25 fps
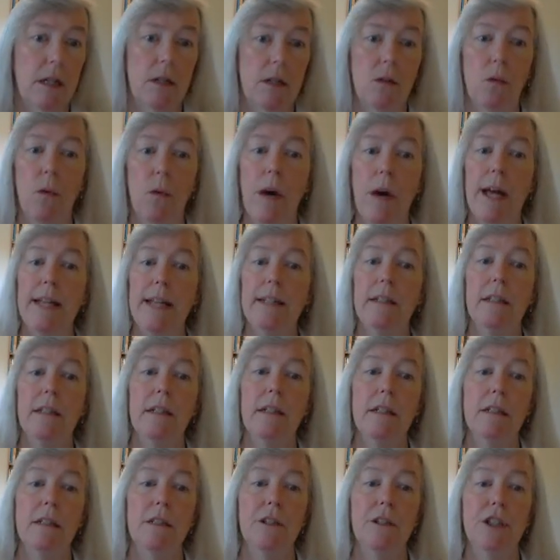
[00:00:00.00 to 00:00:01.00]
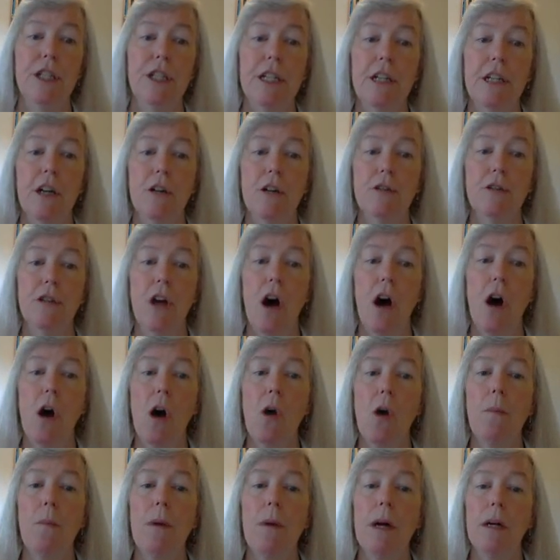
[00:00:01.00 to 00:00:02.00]
When she goes
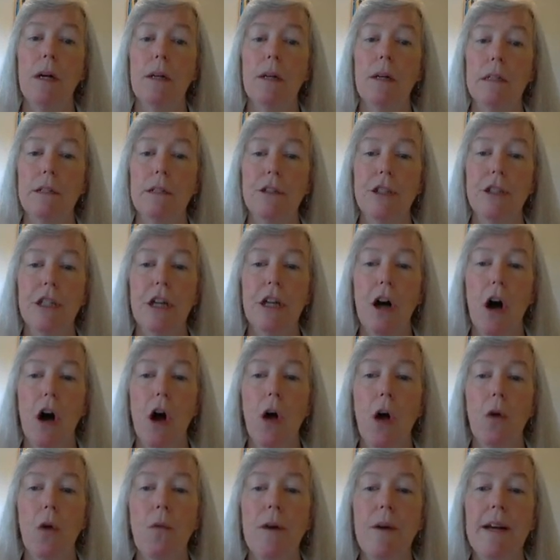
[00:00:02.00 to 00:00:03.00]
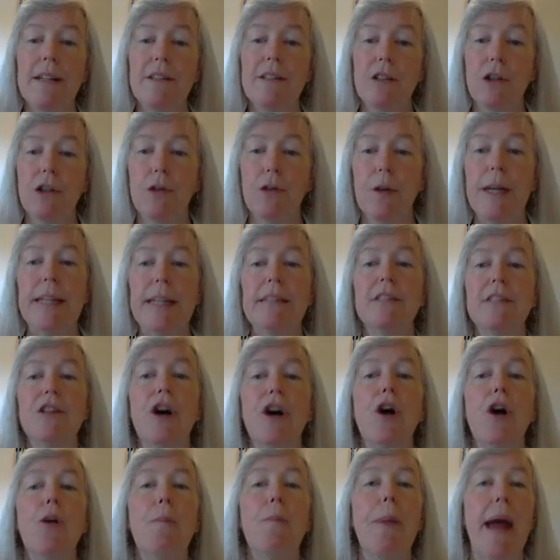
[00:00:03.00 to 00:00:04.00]
home, she always greets
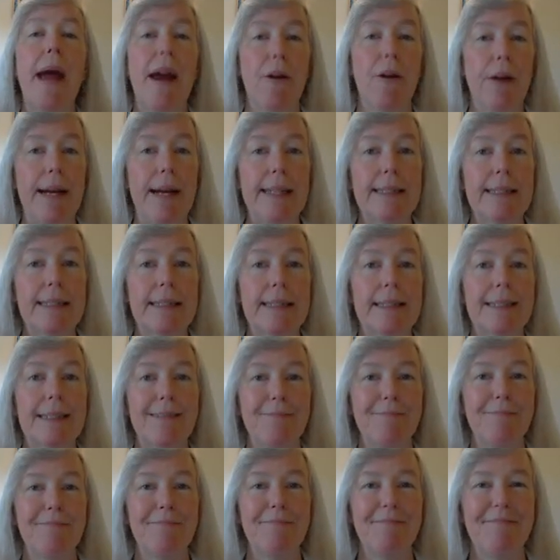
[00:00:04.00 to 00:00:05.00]
her parrots.